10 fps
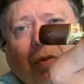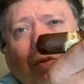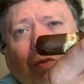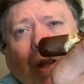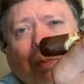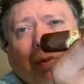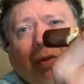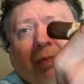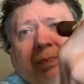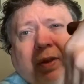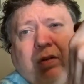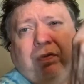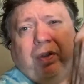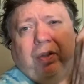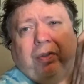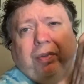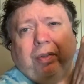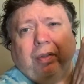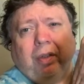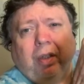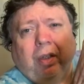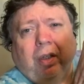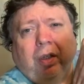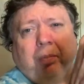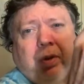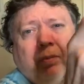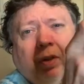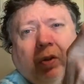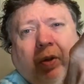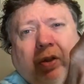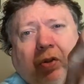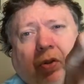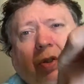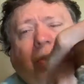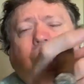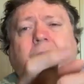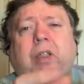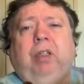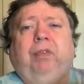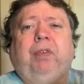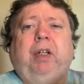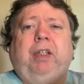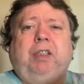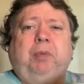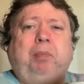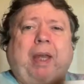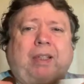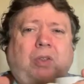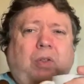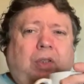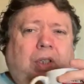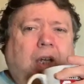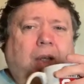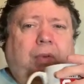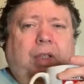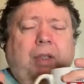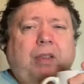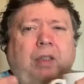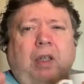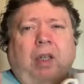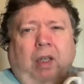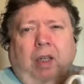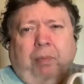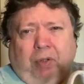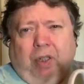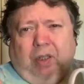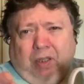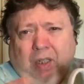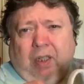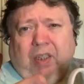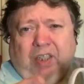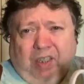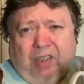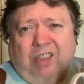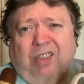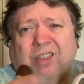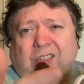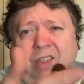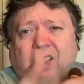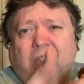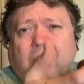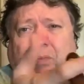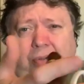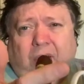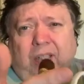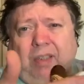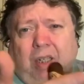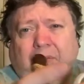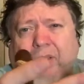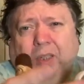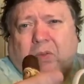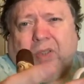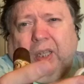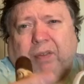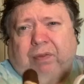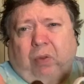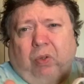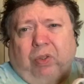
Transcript: wrapper and fillers, but I'm not quite sure because I really couldn't find any specs online with it. It's pretty decent price. I think it was like $4 or